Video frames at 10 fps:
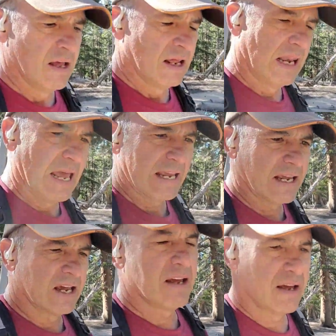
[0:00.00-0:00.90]
Lake,
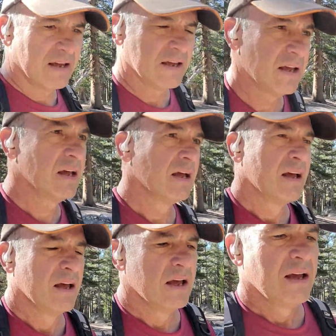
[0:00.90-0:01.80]

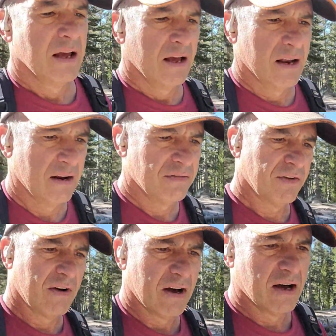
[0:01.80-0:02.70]
and if
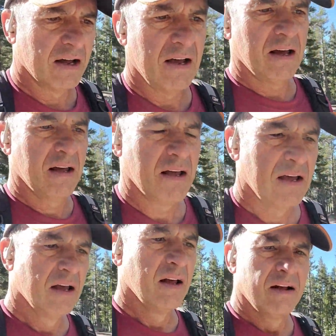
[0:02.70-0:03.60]
the
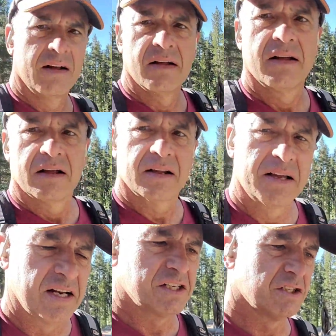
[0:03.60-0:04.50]

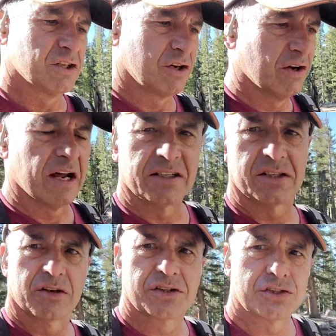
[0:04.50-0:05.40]
conditions look good, I'll just
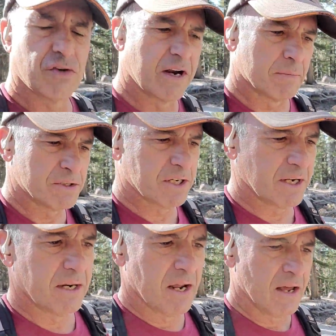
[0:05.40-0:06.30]
go straight up
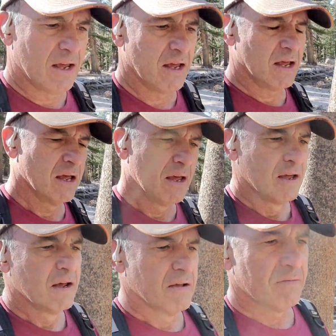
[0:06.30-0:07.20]
Chicken
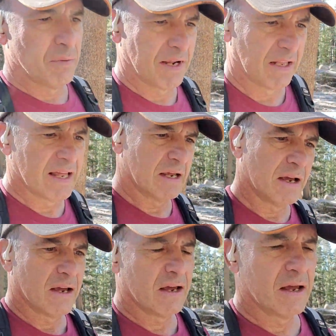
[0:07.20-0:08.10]
Spring Lake,
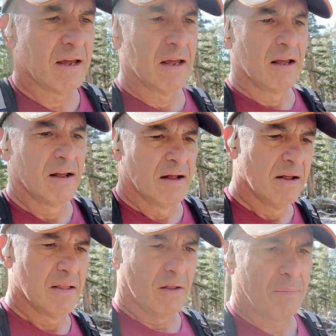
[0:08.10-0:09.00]

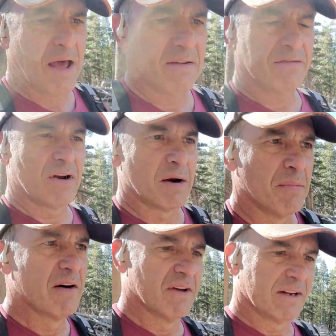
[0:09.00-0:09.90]
little pass straight
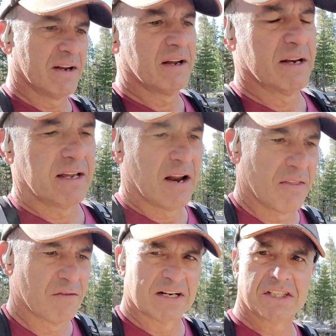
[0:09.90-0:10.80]
above it to get on the
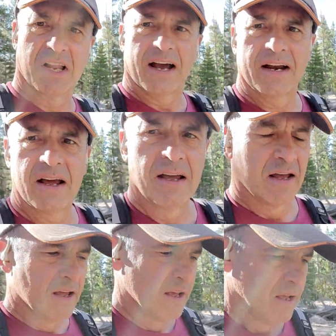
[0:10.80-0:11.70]
ridge line
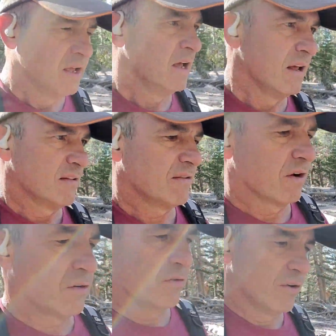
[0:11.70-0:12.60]
and start
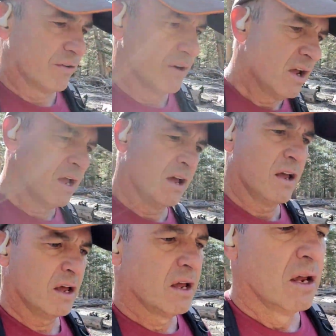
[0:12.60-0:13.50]
cruising
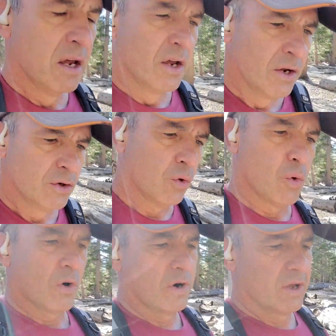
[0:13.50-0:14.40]

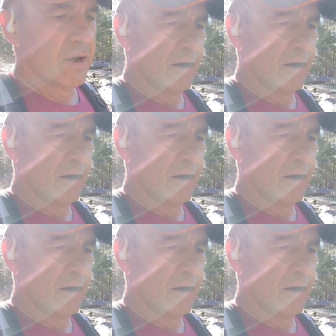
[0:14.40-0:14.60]
toward